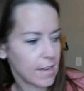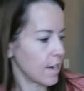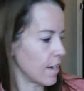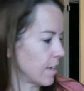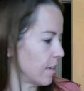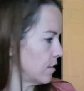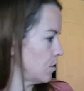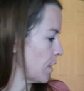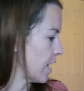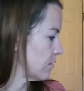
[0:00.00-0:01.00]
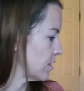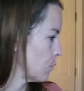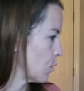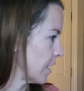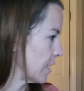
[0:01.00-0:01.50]
that I, do I have
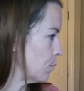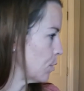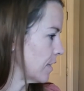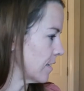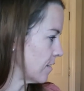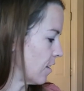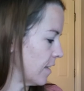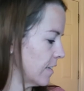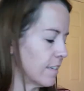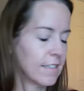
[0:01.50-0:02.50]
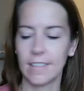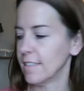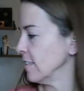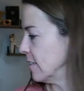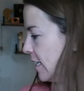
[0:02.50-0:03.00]
somewhere I can put this on?
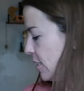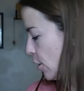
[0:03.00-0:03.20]
I